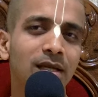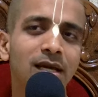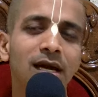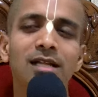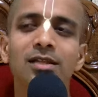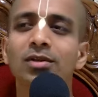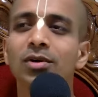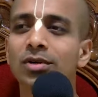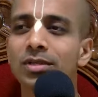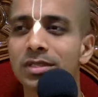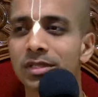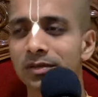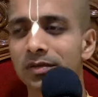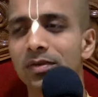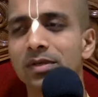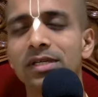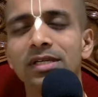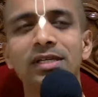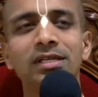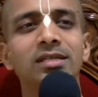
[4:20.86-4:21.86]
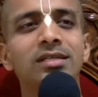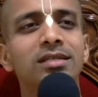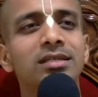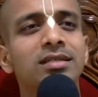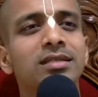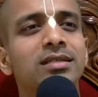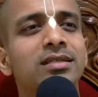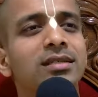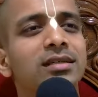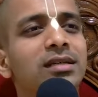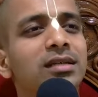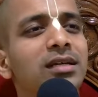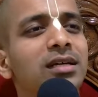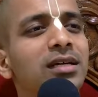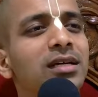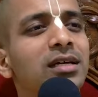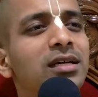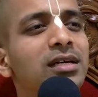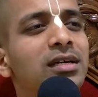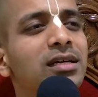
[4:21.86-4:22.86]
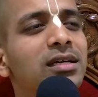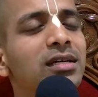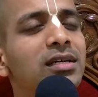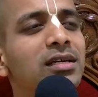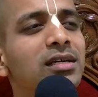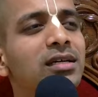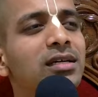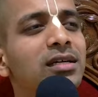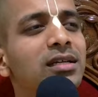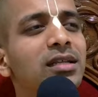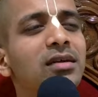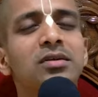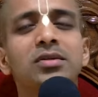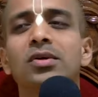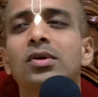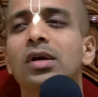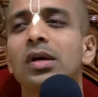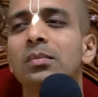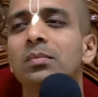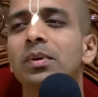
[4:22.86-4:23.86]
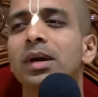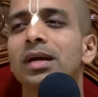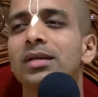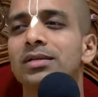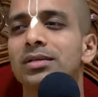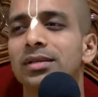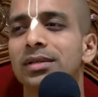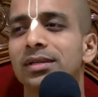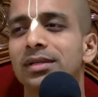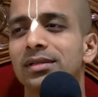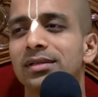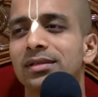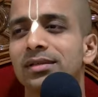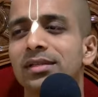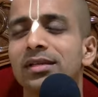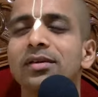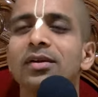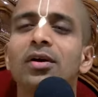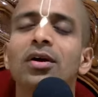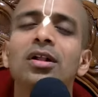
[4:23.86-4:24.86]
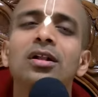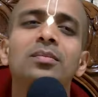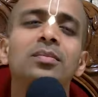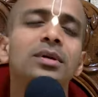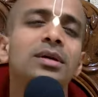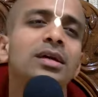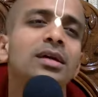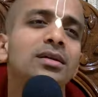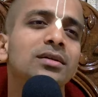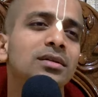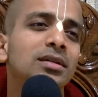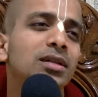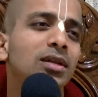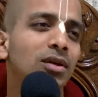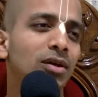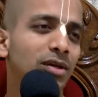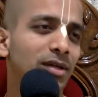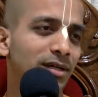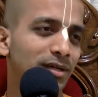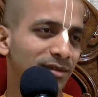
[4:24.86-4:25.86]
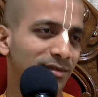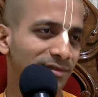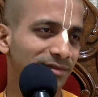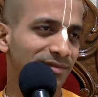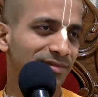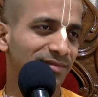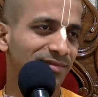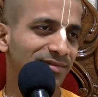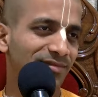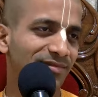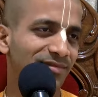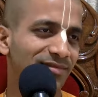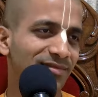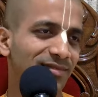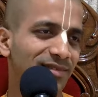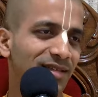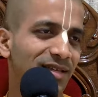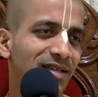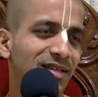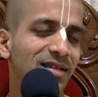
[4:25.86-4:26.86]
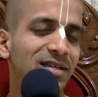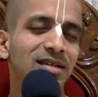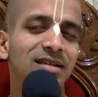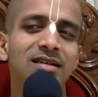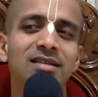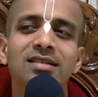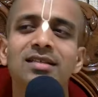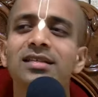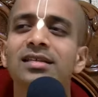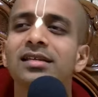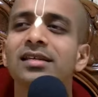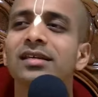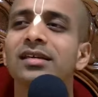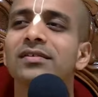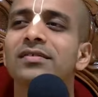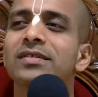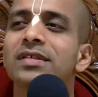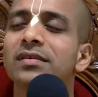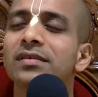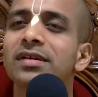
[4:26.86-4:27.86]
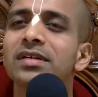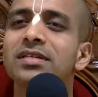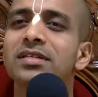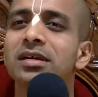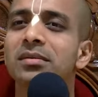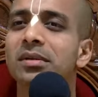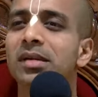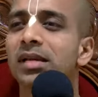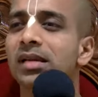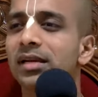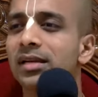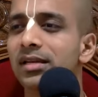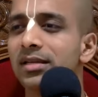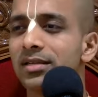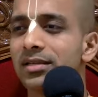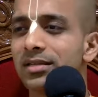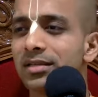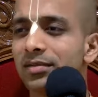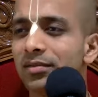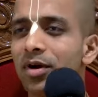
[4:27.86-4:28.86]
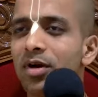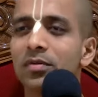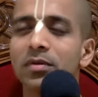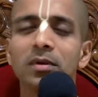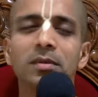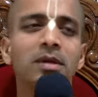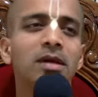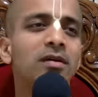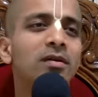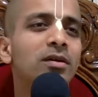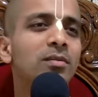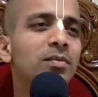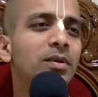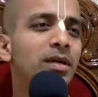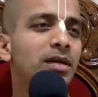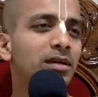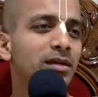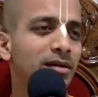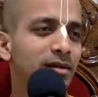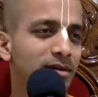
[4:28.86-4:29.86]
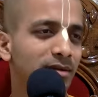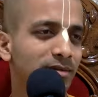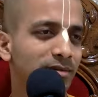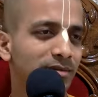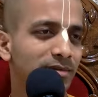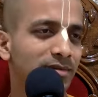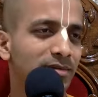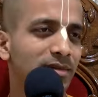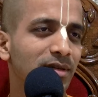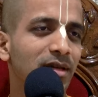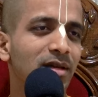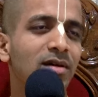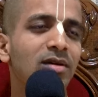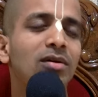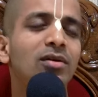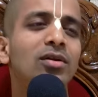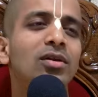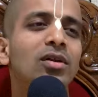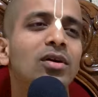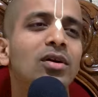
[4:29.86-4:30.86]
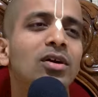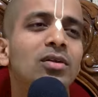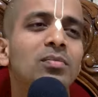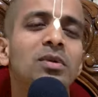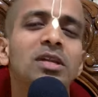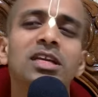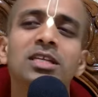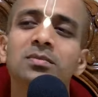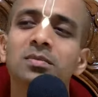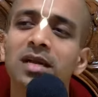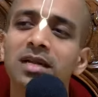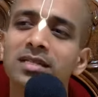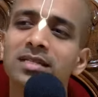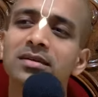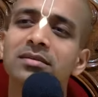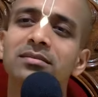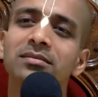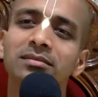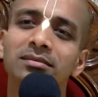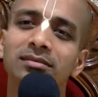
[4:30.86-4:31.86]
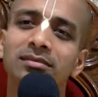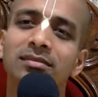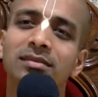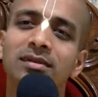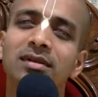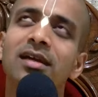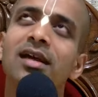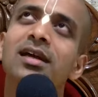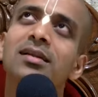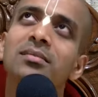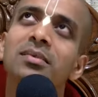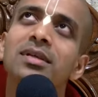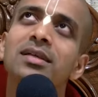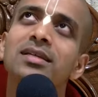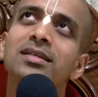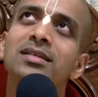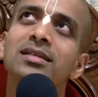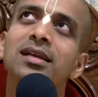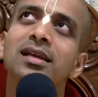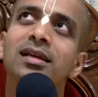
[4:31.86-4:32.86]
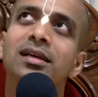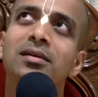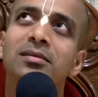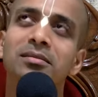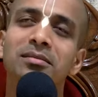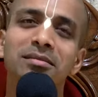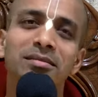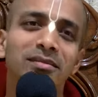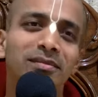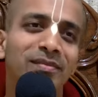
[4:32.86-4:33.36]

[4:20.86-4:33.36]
And those devotees, they are so compassionate. They are all praying to the Lord. See, if someone is troubling us, what will be our prayer? Oh Lord, please bless him and please take him.